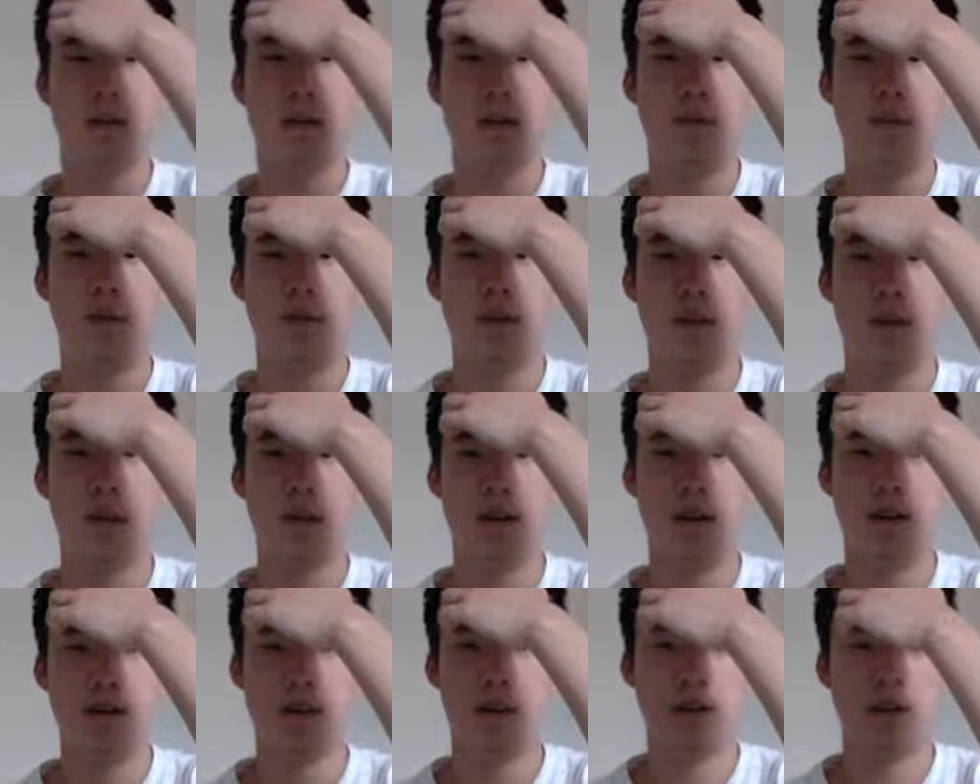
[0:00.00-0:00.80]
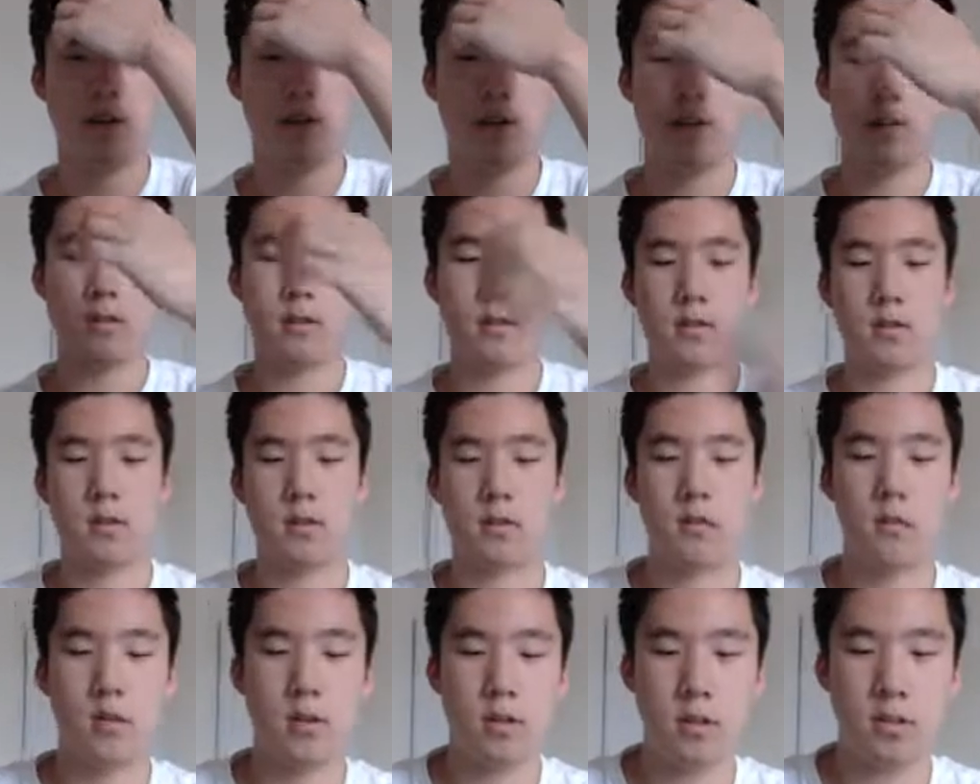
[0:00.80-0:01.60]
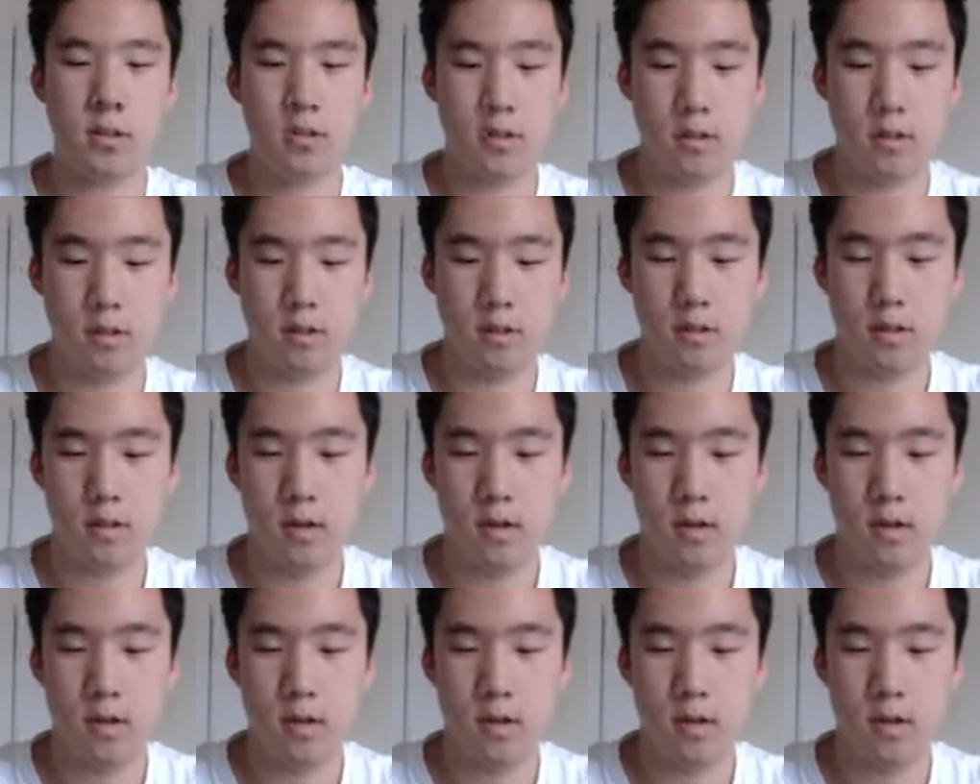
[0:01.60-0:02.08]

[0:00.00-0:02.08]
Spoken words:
I'm going to ask you guys another question.